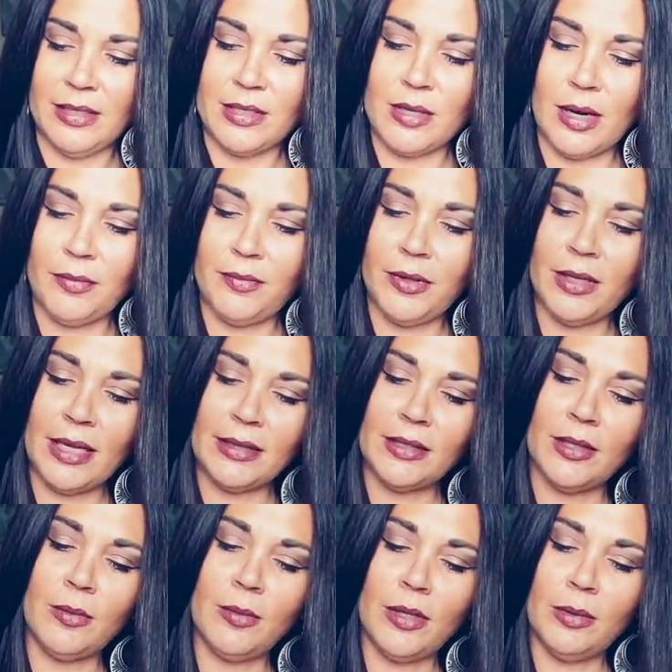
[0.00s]
So I feel like
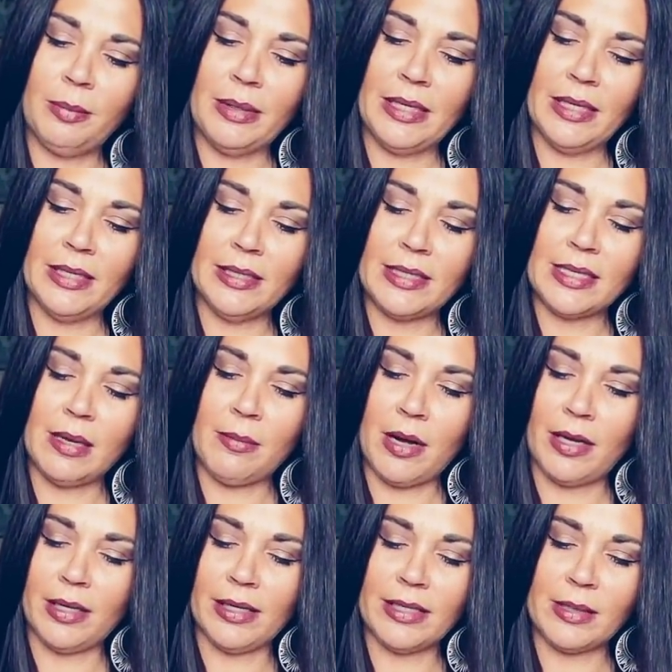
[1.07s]
there will be some
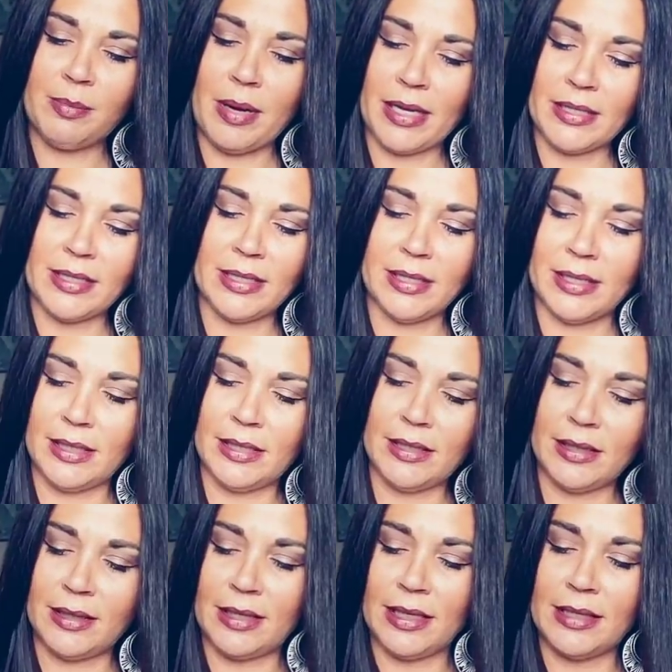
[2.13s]

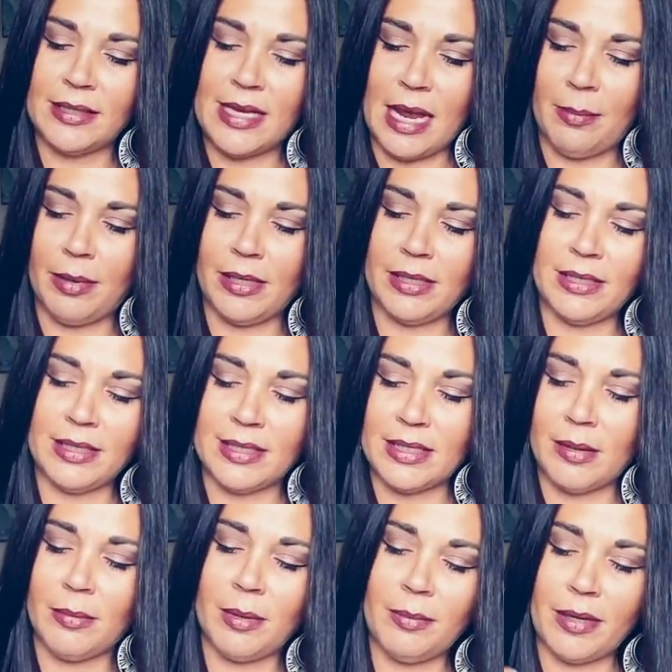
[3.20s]
unexpected things happen in
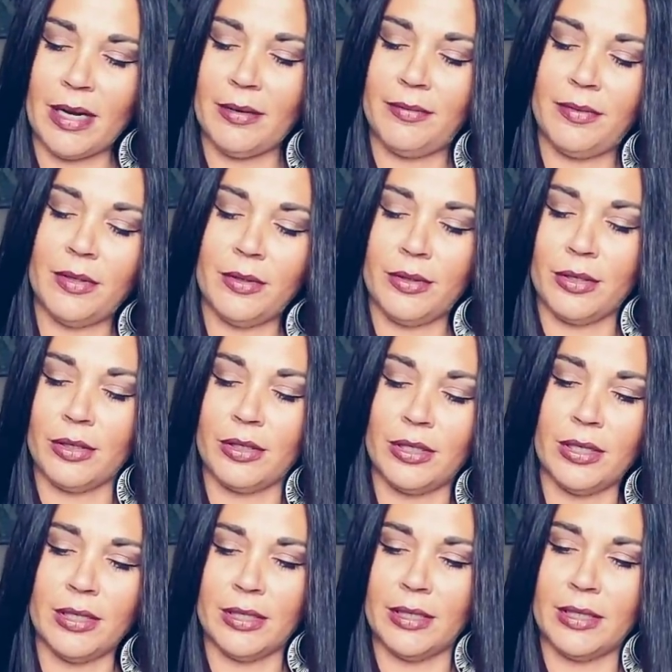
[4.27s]
December, but I feel they're
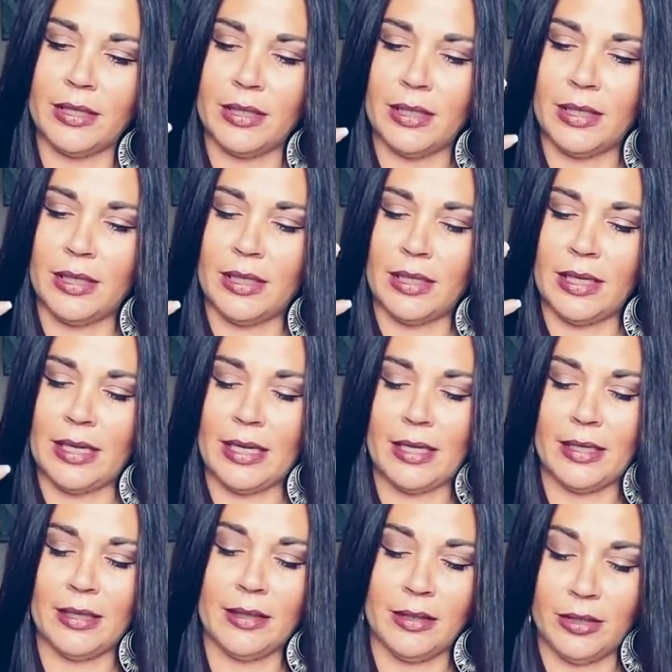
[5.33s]
good,
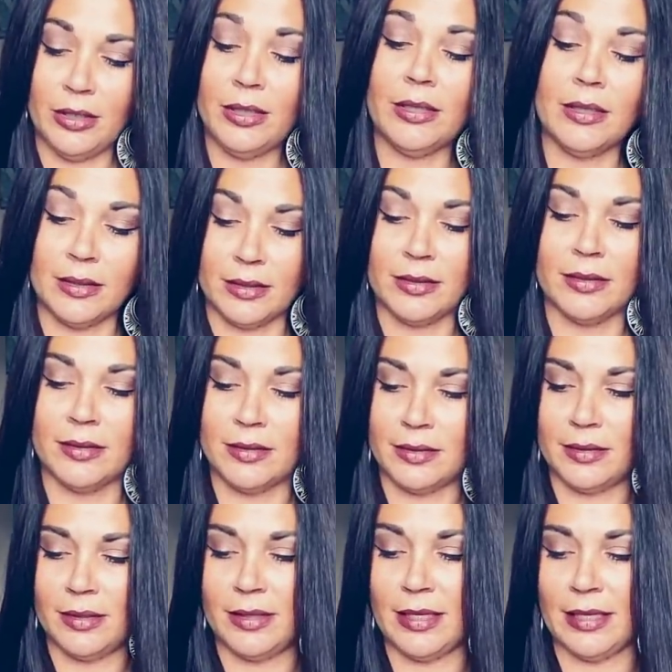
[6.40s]
uh, good
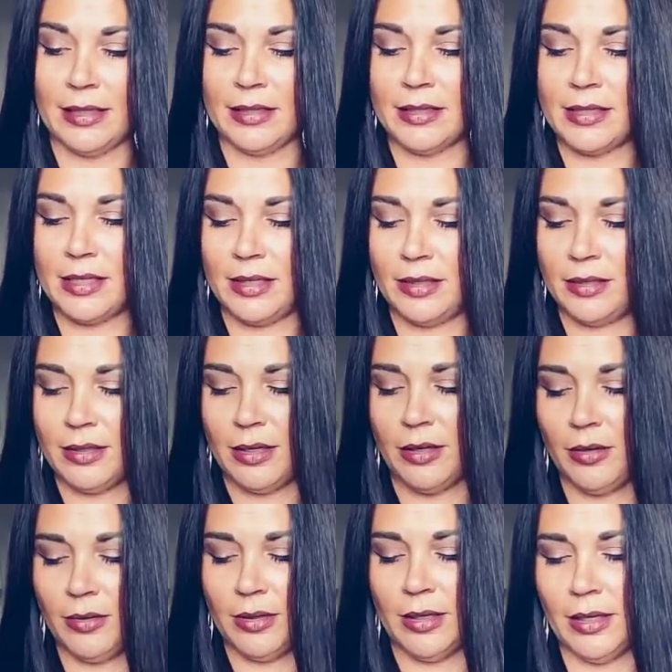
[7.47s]
things, you know?